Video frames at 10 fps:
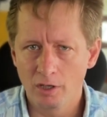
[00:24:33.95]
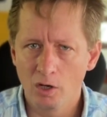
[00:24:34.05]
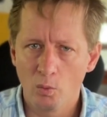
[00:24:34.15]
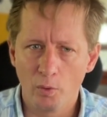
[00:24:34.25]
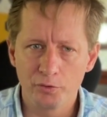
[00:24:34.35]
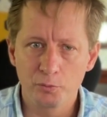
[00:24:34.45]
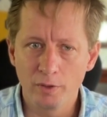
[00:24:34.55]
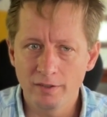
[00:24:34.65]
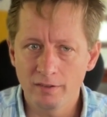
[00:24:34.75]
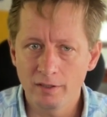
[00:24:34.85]
was
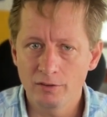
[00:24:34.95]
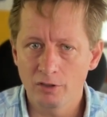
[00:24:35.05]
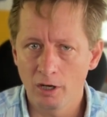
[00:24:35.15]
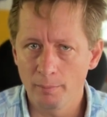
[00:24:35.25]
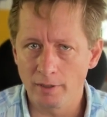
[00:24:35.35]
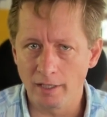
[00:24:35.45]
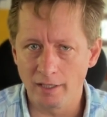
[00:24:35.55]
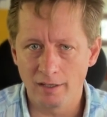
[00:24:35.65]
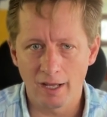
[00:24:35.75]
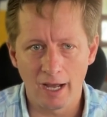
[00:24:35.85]
recently terminated
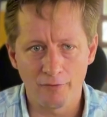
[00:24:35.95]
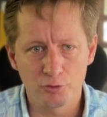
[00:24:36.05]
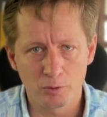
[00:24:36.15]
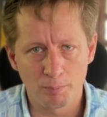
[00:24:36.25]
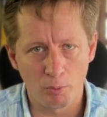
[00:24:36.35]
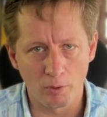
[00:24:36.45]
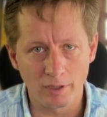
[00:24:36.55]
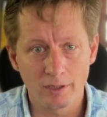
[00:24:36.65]
after reporting